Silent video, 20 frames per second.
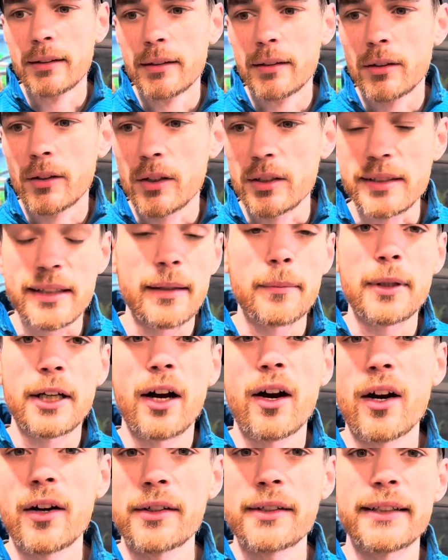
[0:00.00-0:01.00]
Or it's going to be
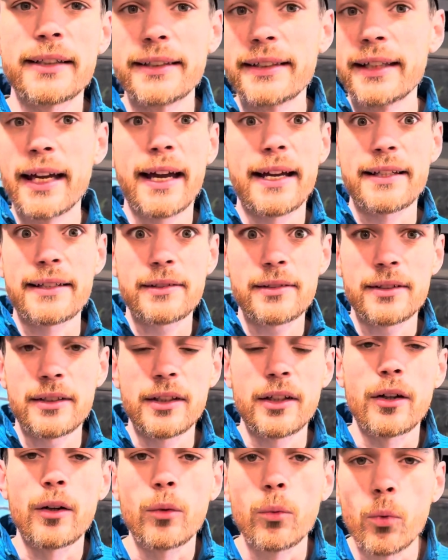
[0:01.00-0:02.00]
hard to guess,
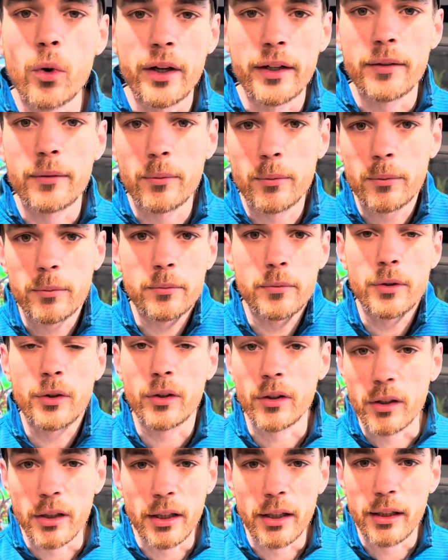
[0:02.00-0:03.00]
what you're
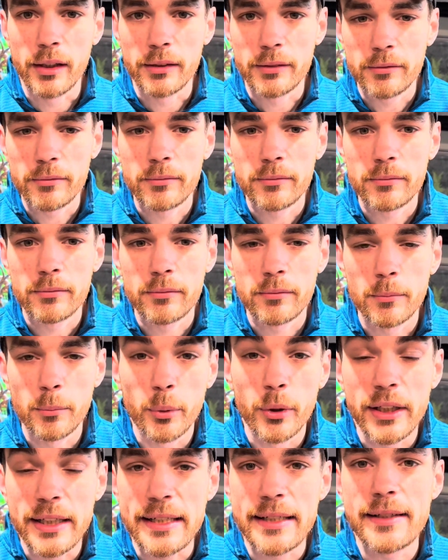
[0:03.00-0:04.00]
going to
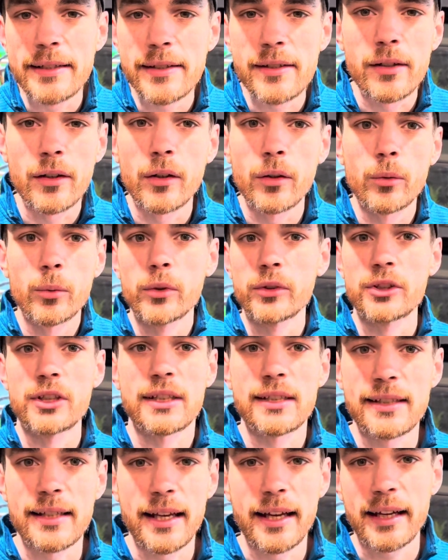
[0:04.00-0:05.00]
breed, so we'll
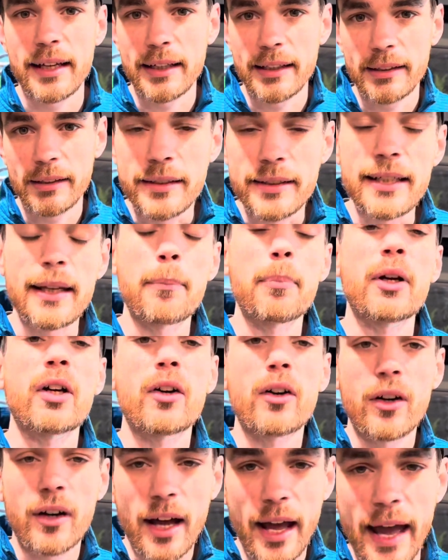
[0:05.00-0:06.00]
just say
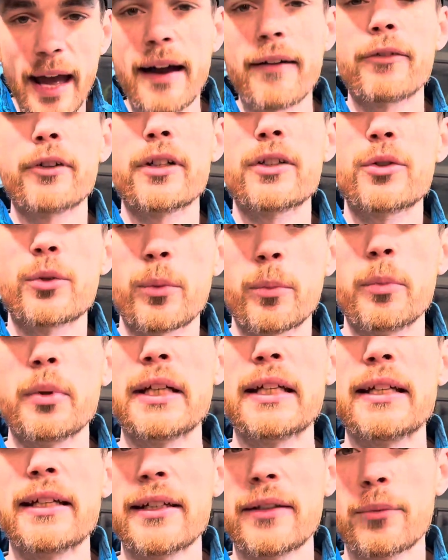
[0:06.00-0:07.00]
typical average would
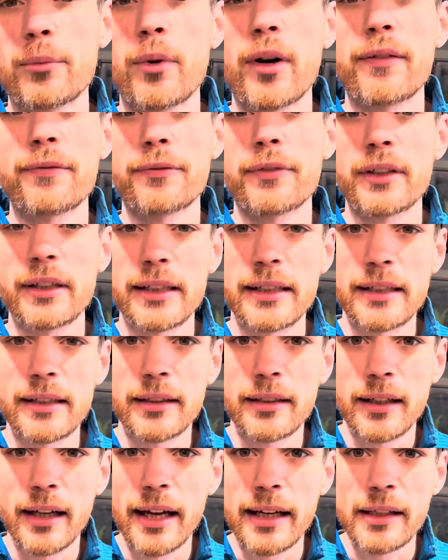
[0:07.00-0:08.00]
be roughly
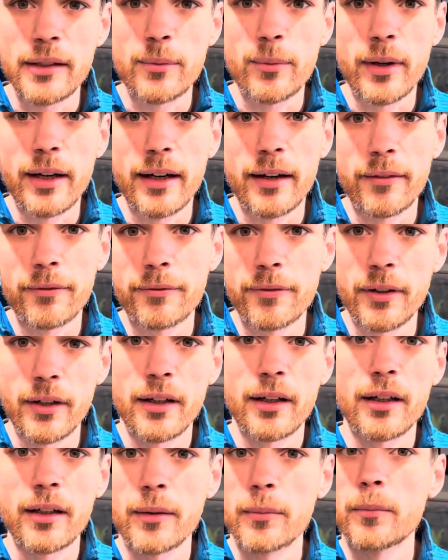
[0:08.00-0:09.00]
anywhere
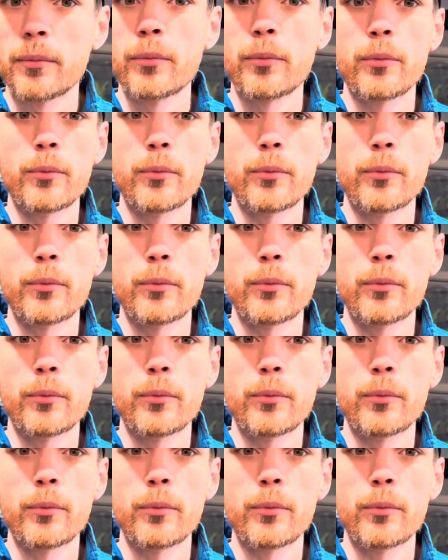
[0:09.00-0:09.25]
from